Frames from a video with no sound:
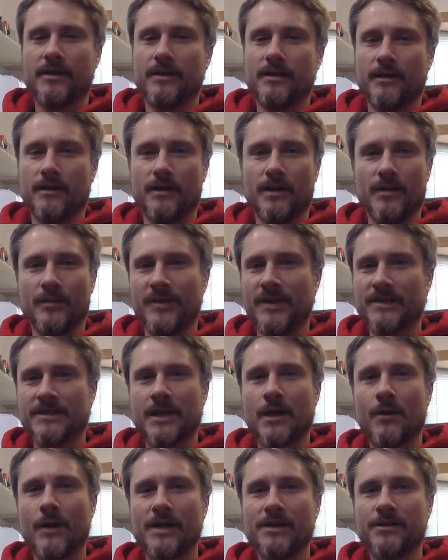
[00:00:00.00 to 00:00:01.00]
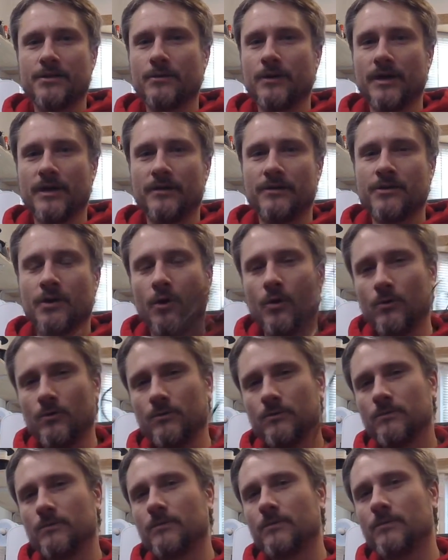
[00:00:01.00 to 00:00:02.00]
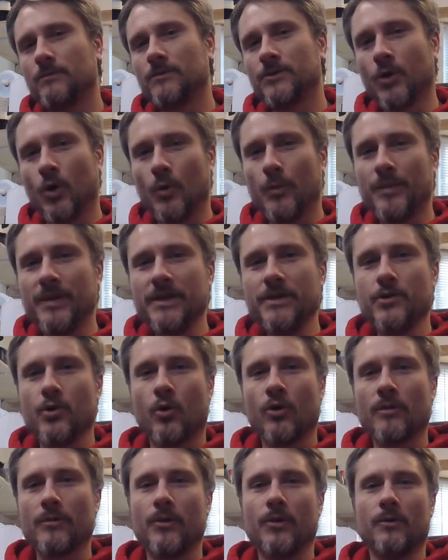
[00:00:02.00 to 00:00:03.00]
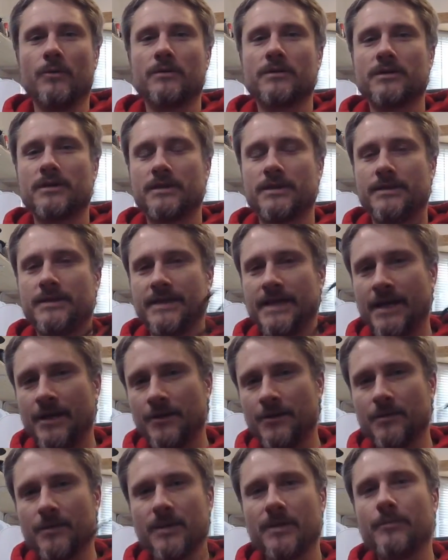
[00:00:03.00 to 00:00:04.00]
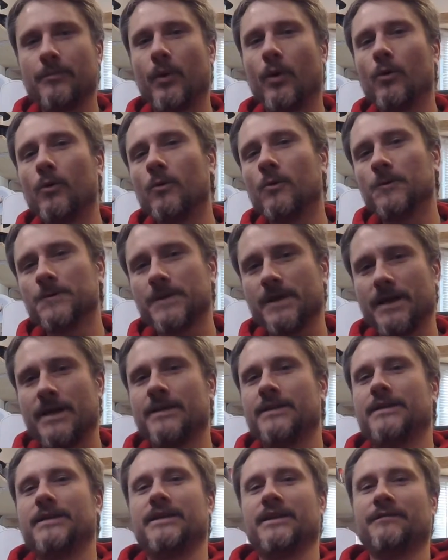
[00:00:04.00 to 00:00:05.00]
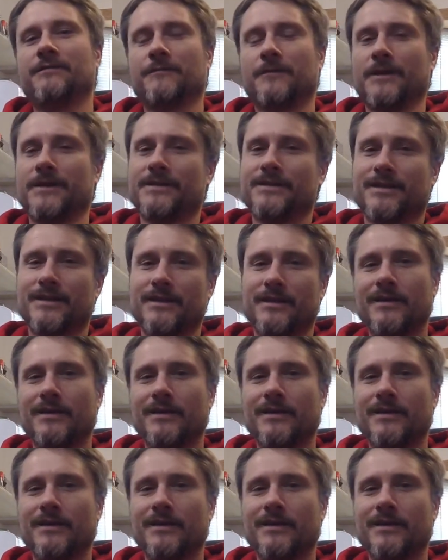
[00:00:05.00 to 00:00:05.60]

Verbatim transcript: Um, but that's how I do it. Don't don't be normal. Dare to be bold and different.